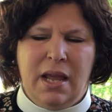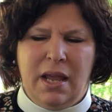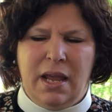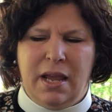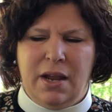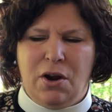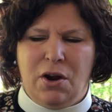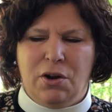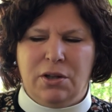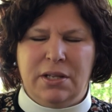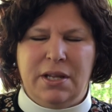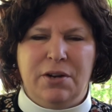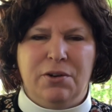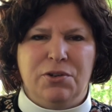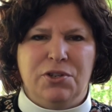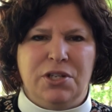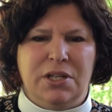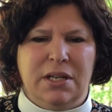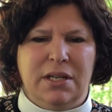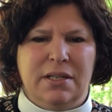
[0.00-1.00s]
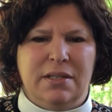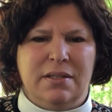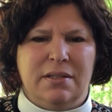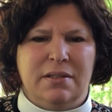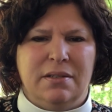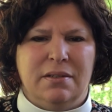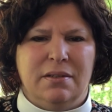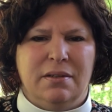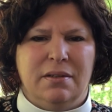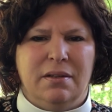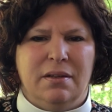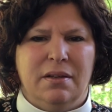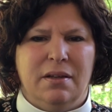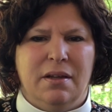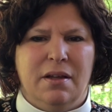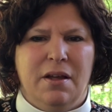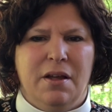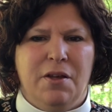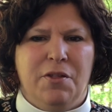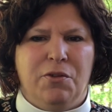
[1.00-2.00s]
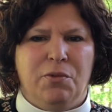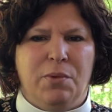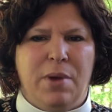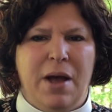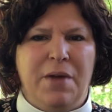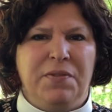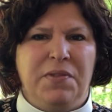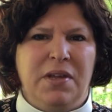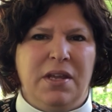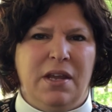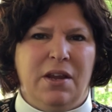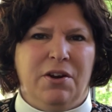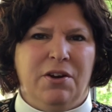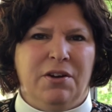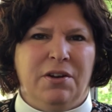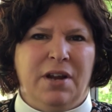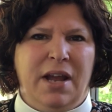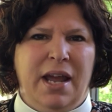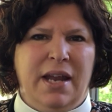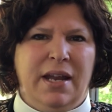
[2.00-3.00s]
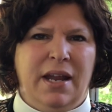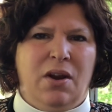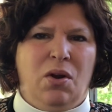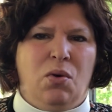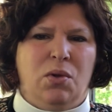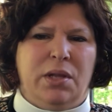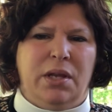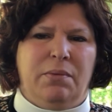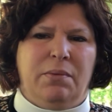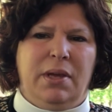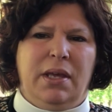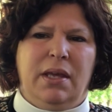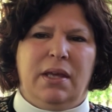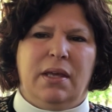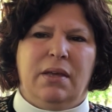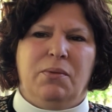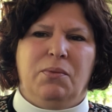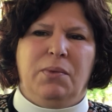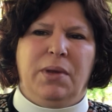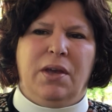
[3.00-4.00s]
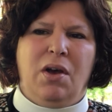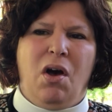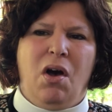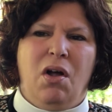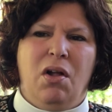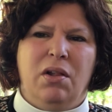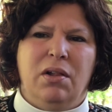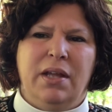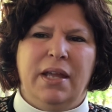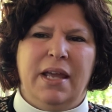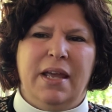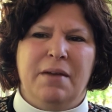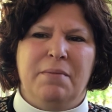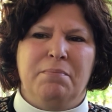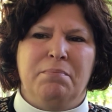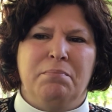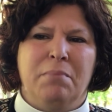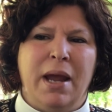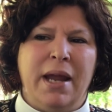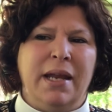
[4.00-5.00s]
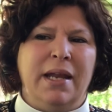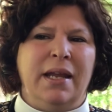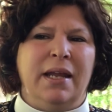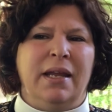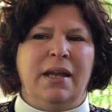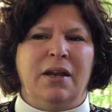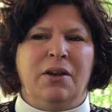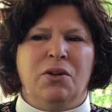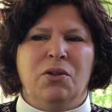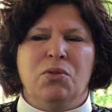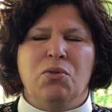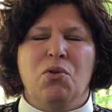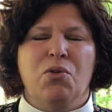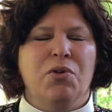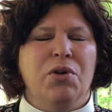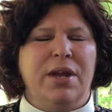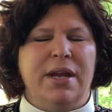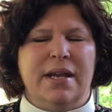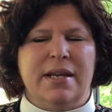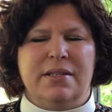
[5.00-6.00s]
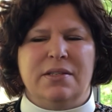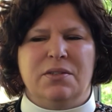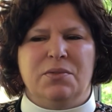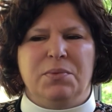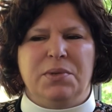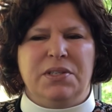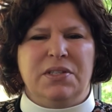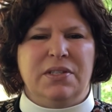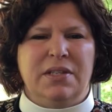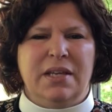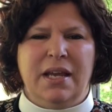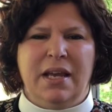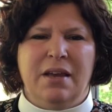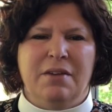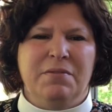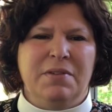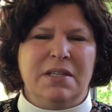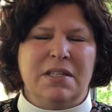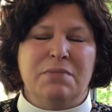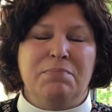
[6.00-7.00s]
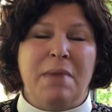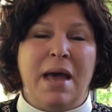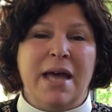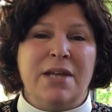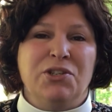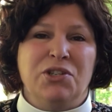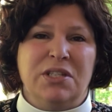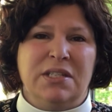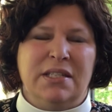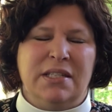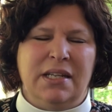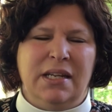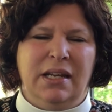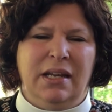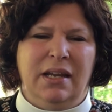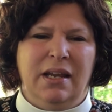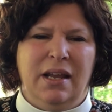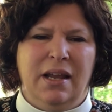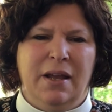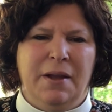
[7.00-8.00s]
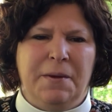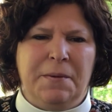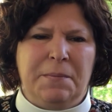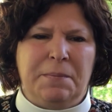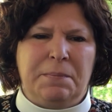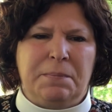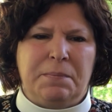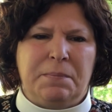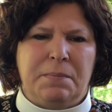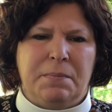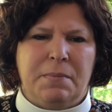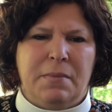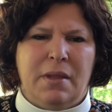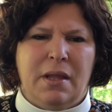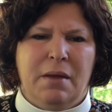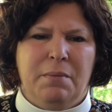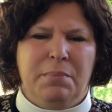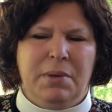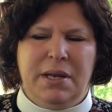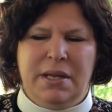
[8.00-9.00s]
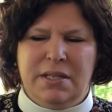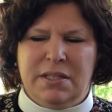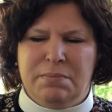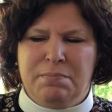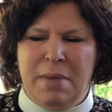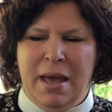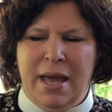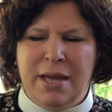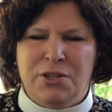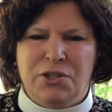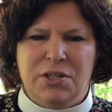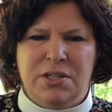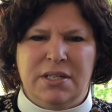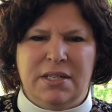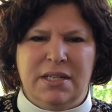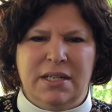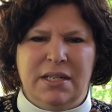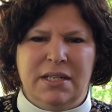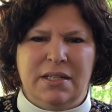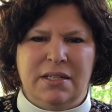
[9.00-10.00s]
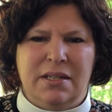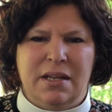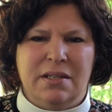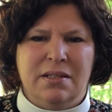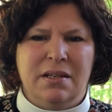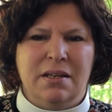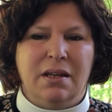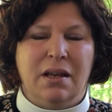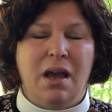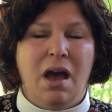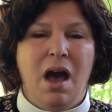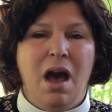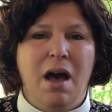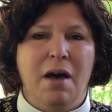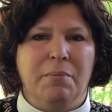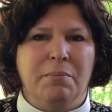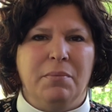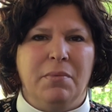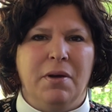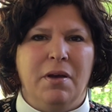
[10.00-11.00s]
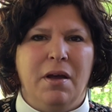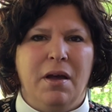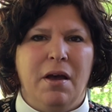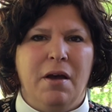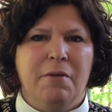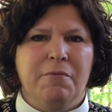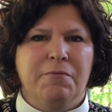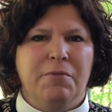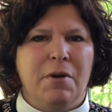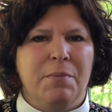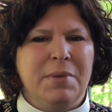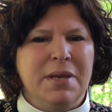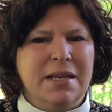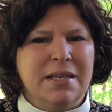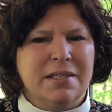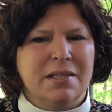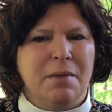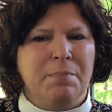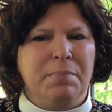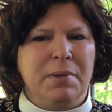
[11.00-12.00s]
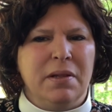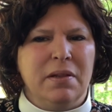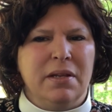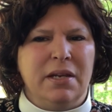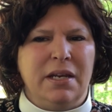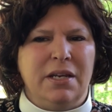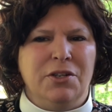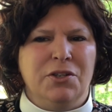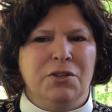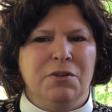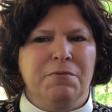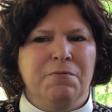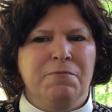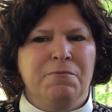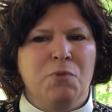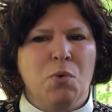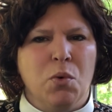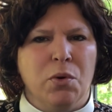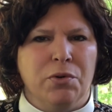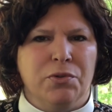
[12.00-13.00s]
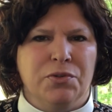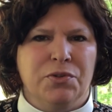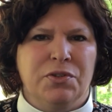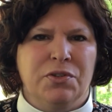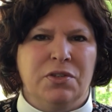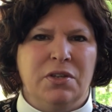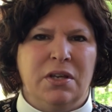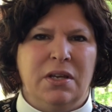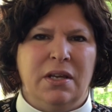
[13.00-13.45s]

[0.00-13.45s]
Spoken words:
In our liturgies throughout the year and at Holy Week, we call him mighty and glorious. We sing of his majesty. But his majesty doesn't come from his ability to force,